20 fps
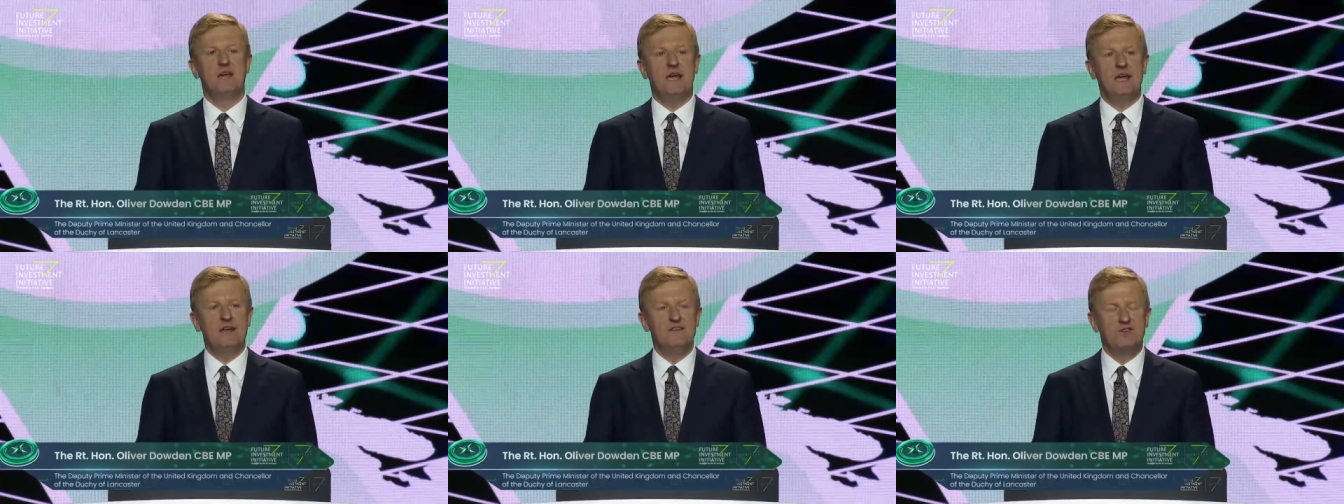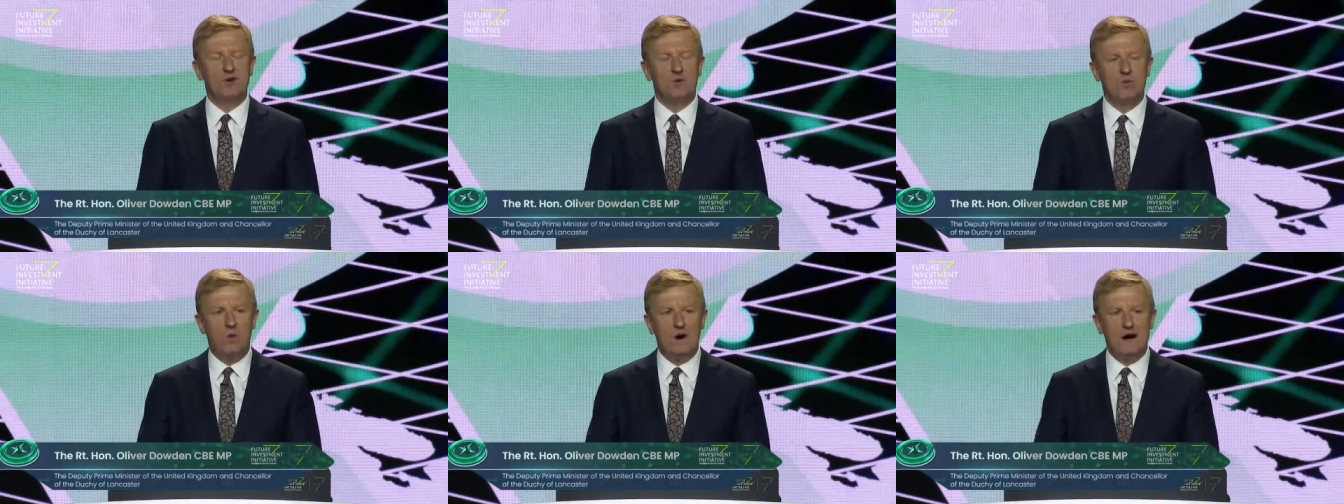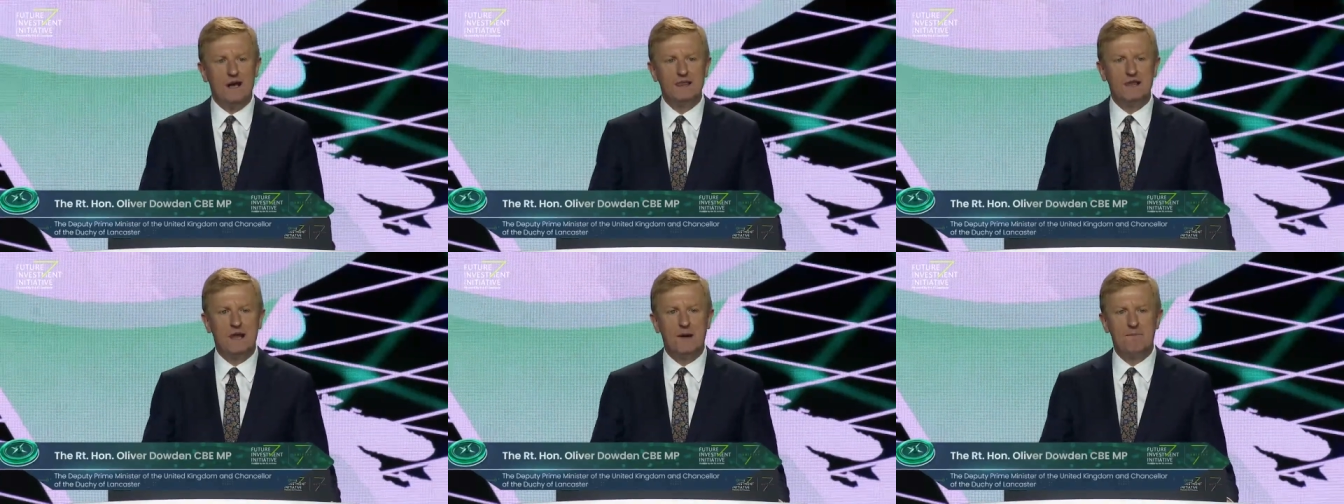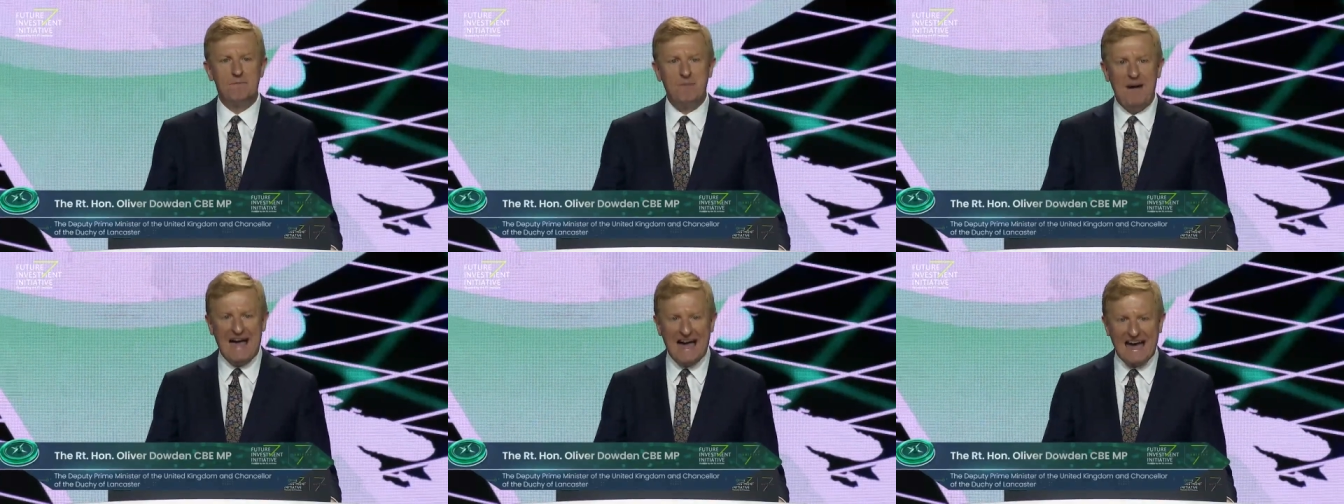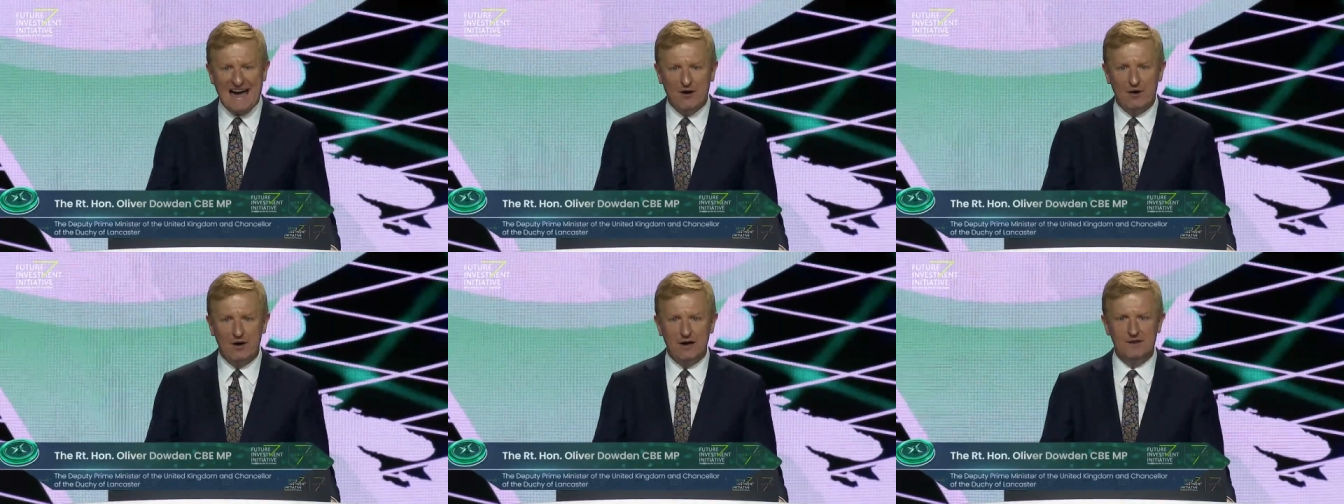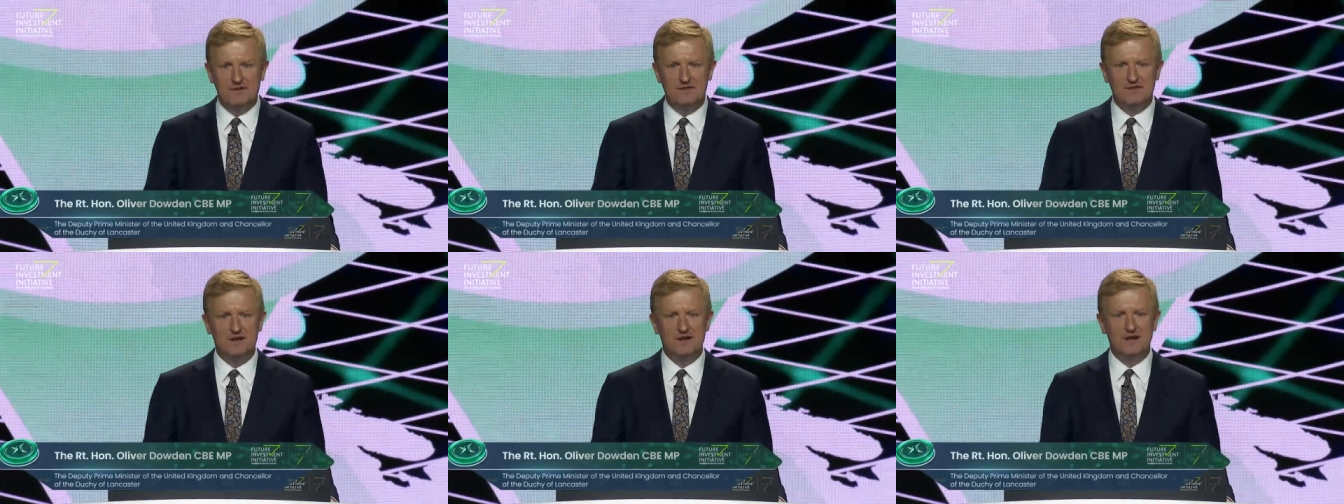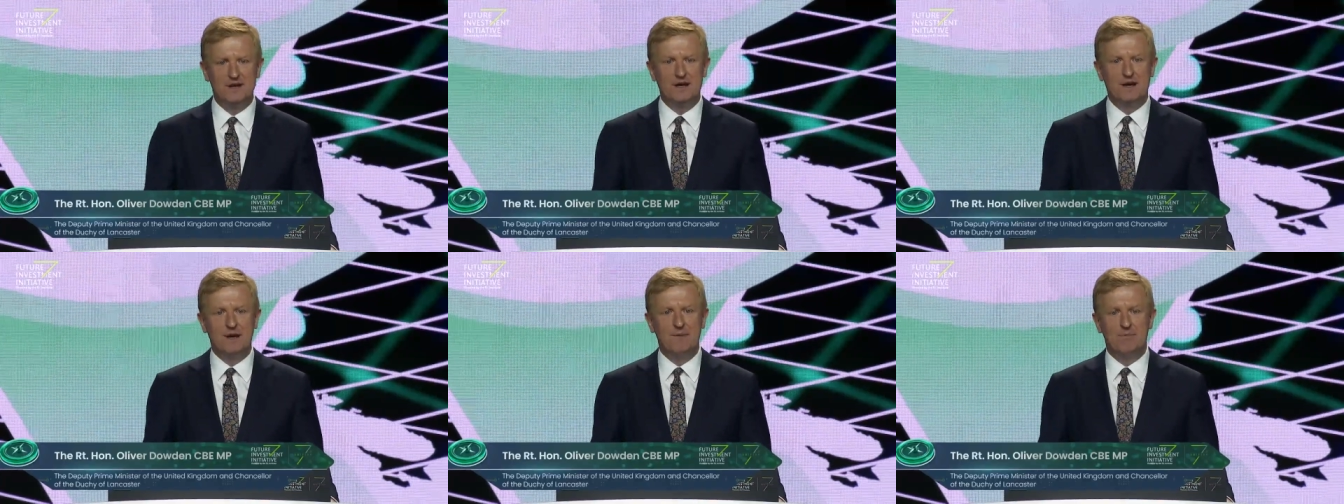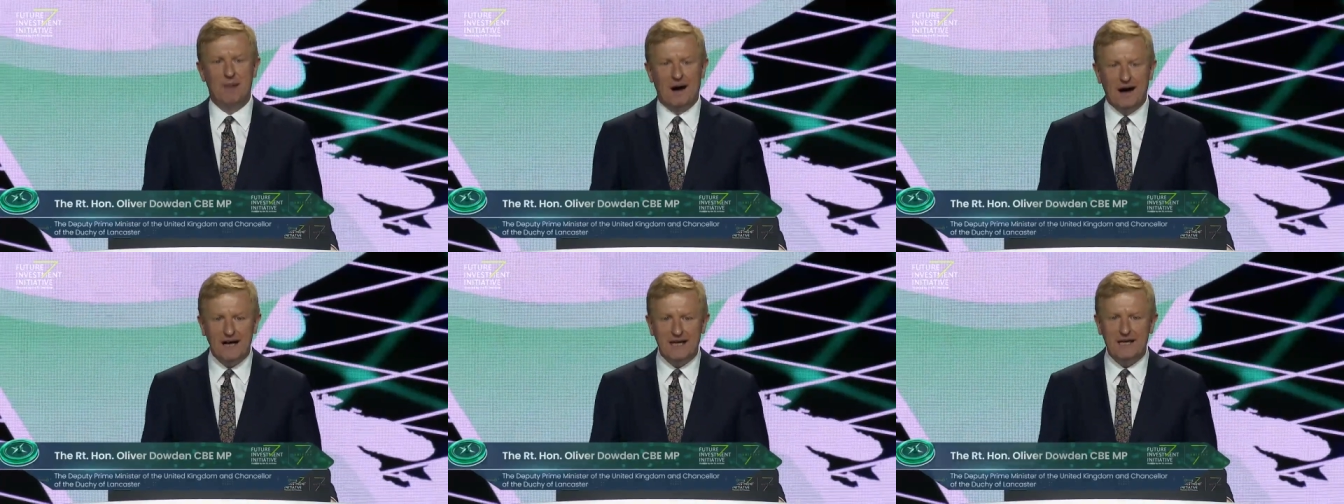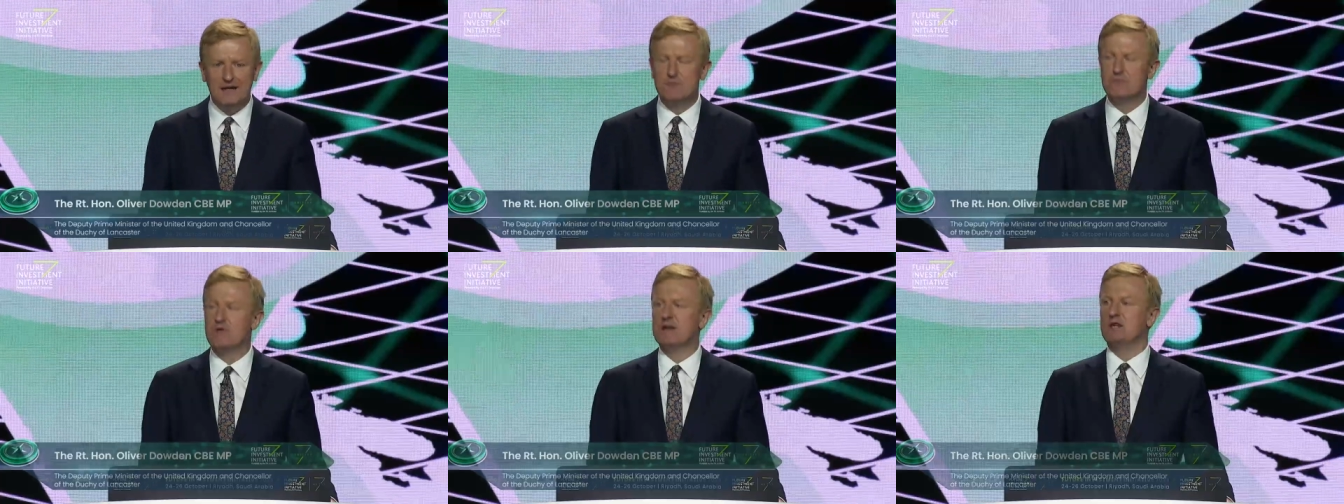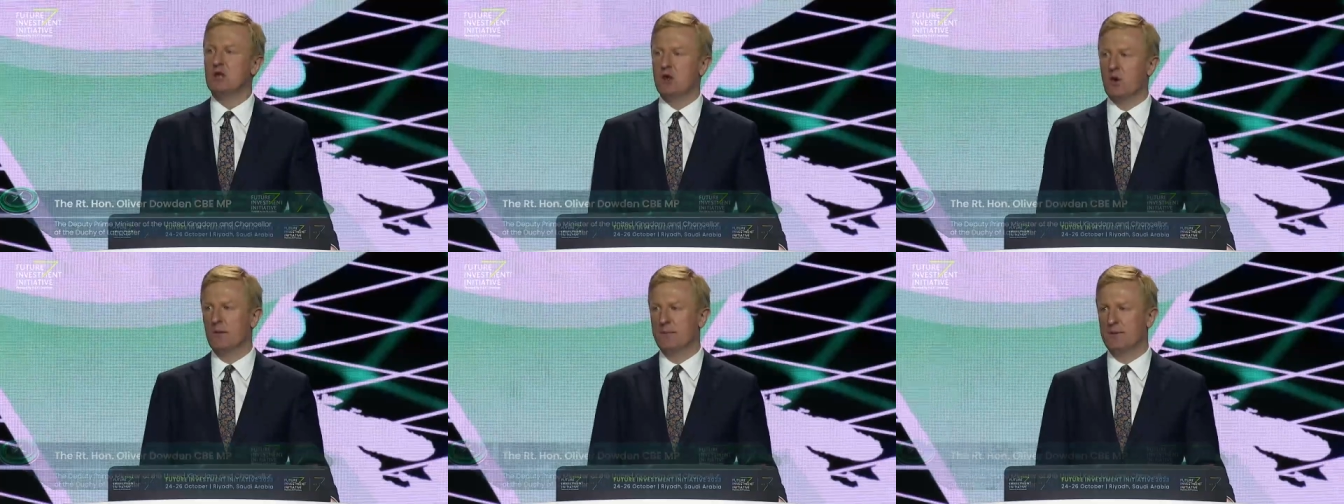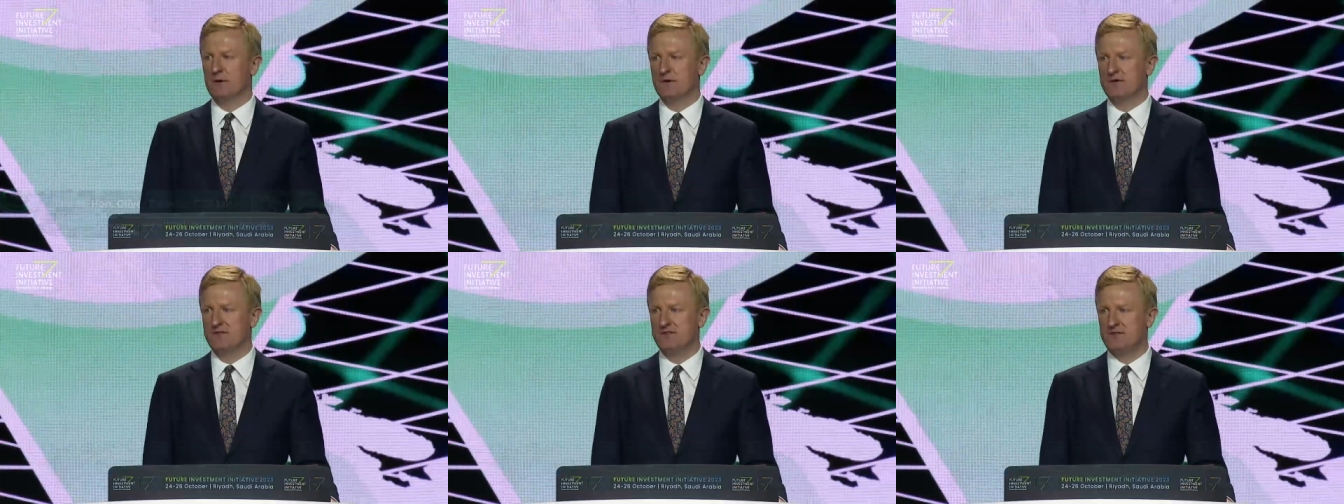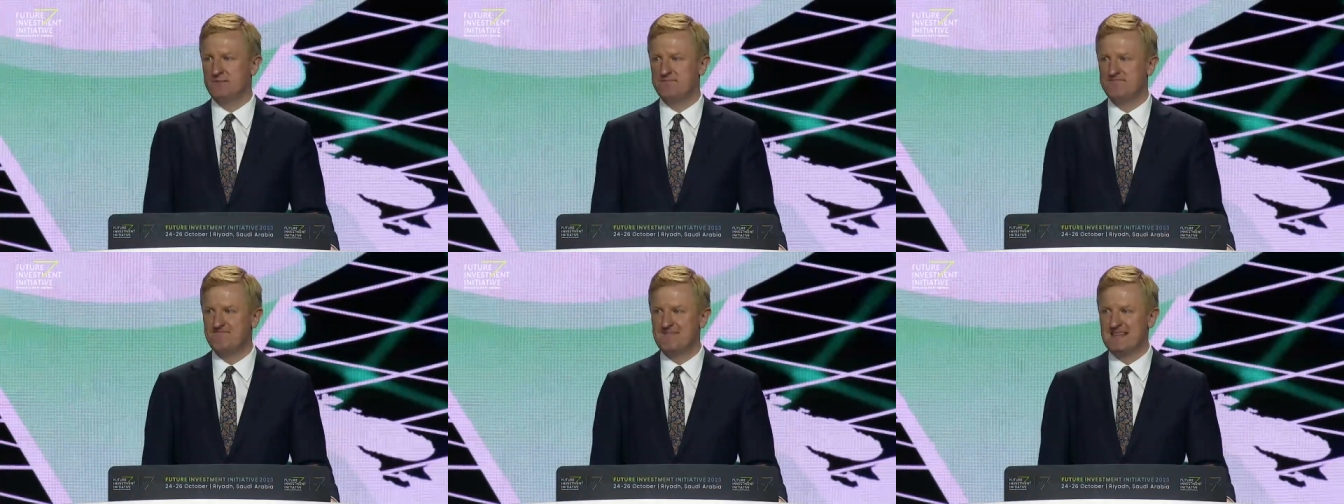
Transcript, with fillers: into one powered by renewables,